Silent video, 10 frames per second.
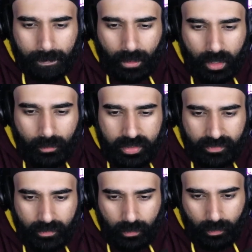What is your
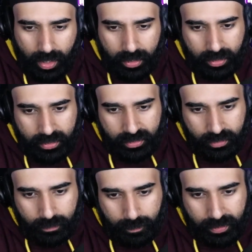favorite way to
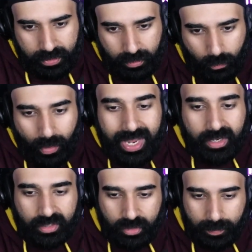consume
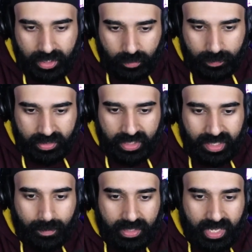potatoes? Poutine
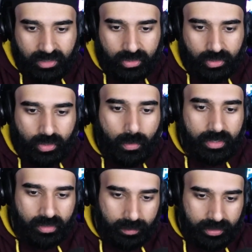can't be the answer, so you go with
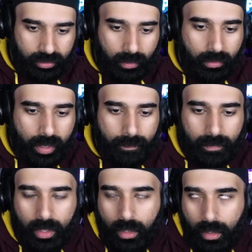your number two. Okay.
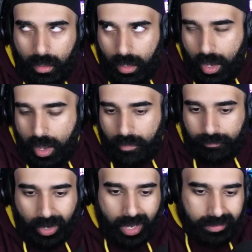
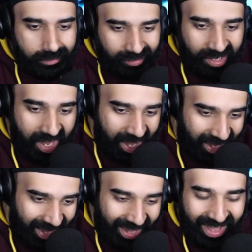Fries?
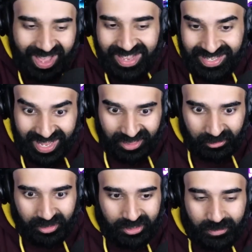Is that
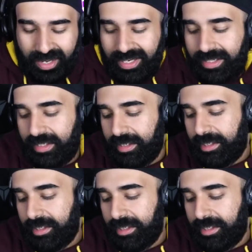what you wanted?